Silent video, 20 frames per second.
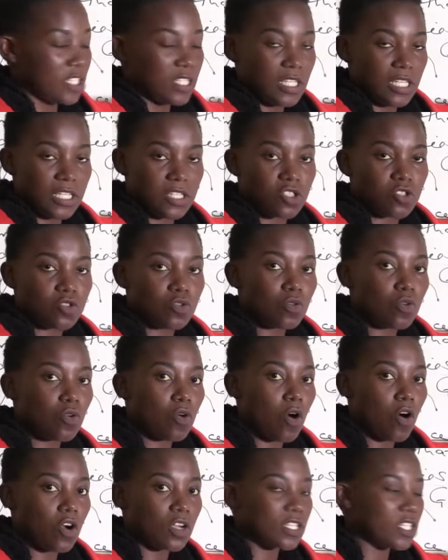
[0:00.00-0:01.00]
it's 2
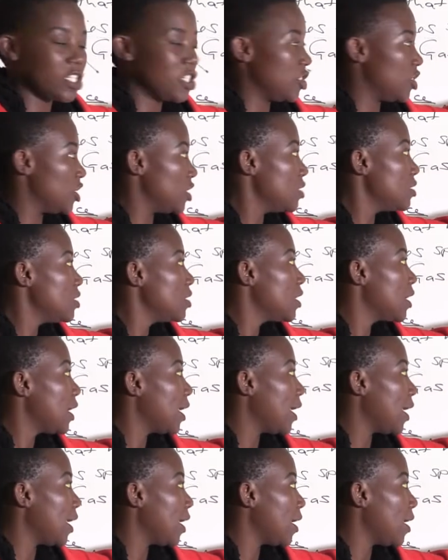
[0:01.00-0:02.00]
oxygen
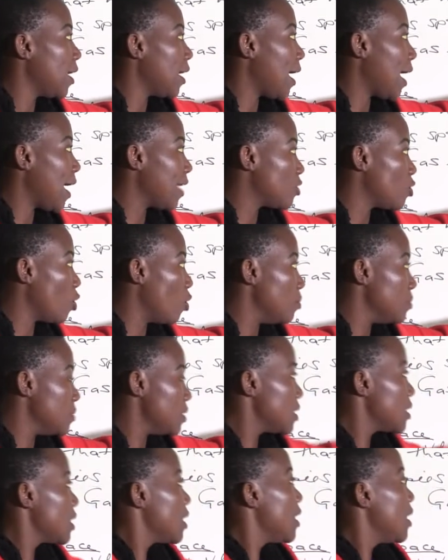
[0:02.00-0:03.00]

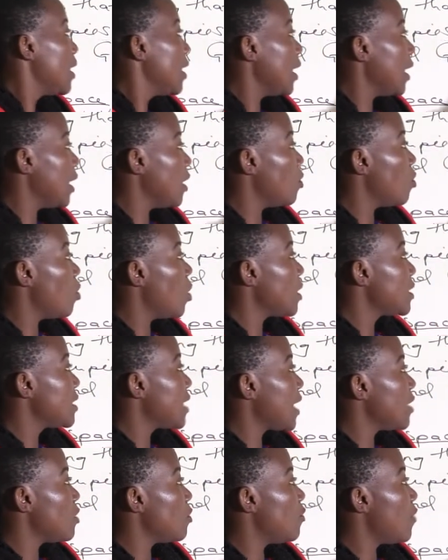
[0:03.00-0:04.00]
atoms. In
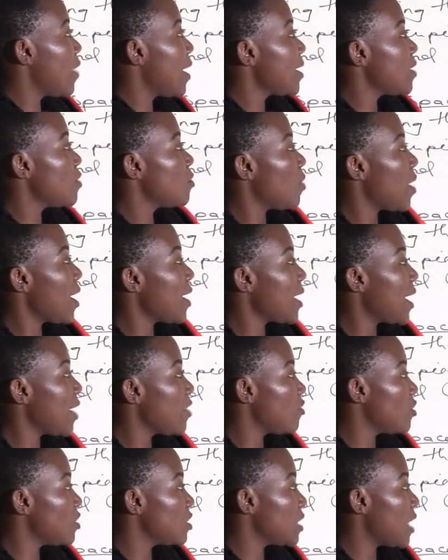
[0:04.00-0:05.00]
water you find 1
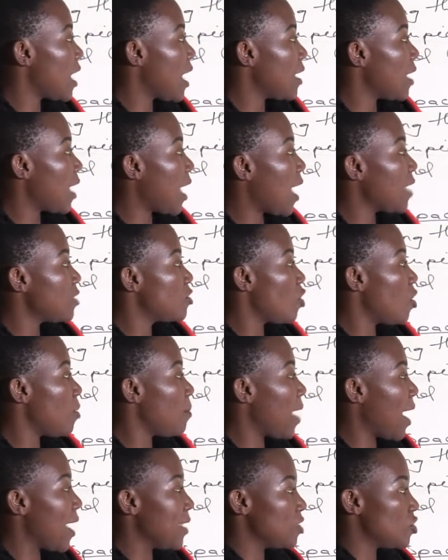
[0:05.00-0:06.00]
hydrogen
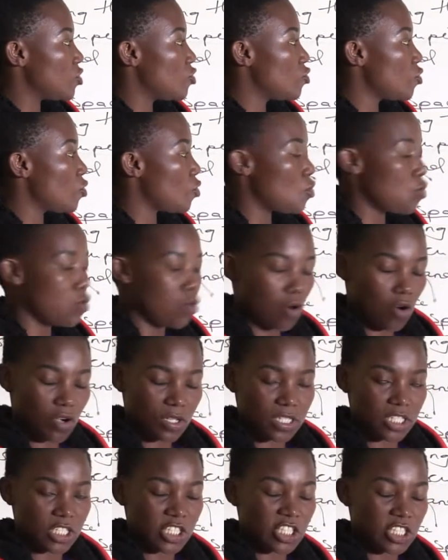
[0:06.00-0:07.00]
atom and 2
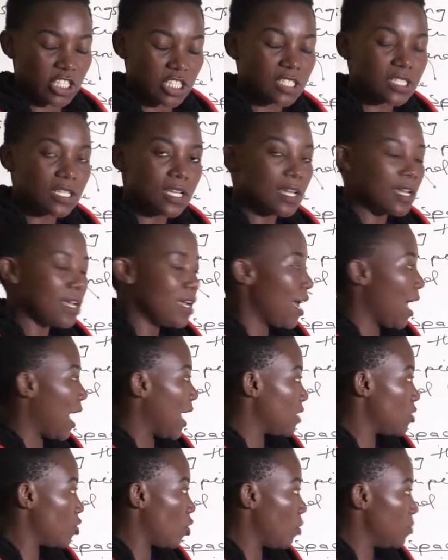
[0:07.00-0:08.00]
oxygen
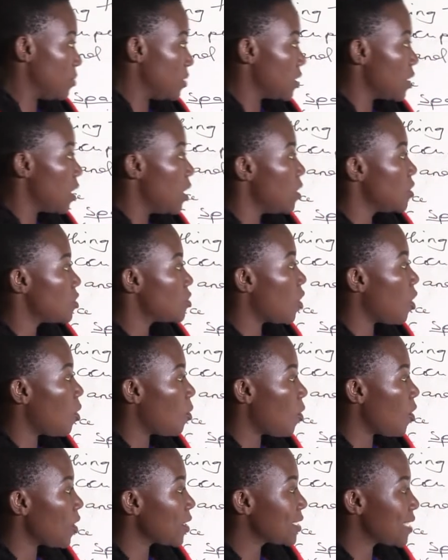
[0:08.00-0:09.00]
atoms.
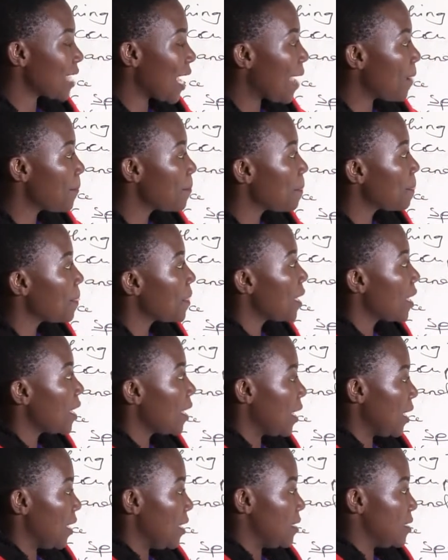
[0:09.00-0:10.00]
So water
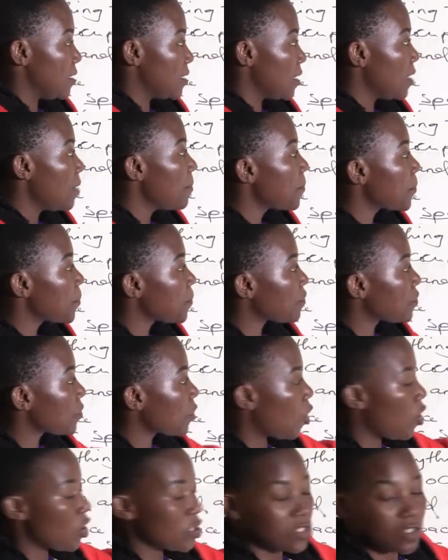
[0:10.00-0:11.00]
is
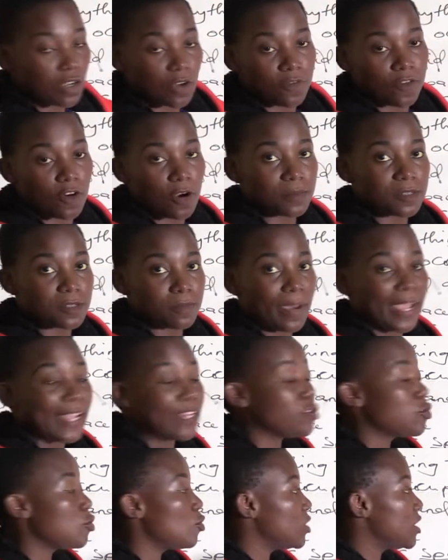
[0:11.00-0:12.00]
also formed
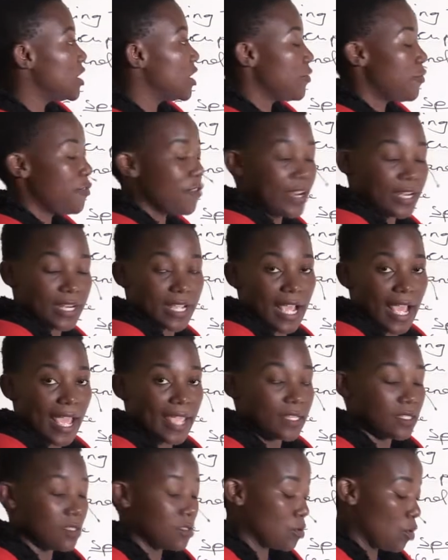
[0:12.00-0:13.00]
by 2 different
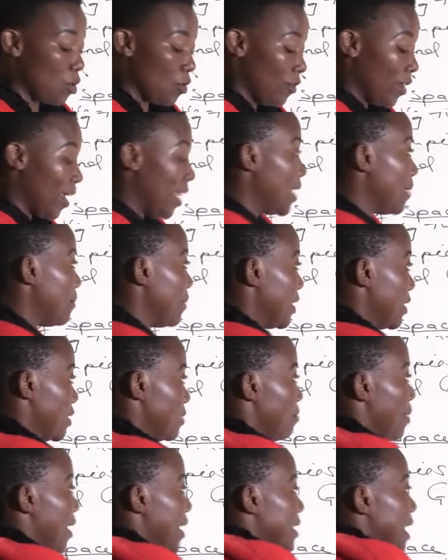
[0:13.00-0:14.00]
kinds of
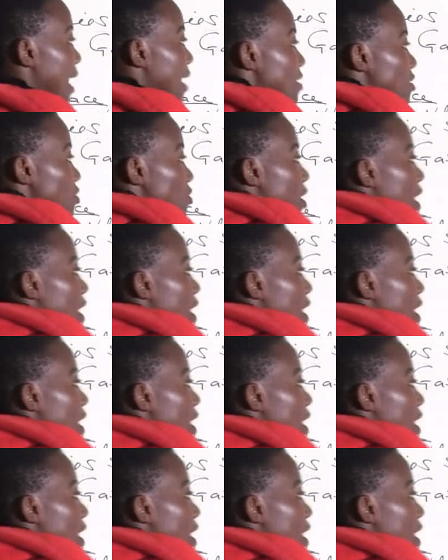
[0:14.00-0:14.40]
elements, but as you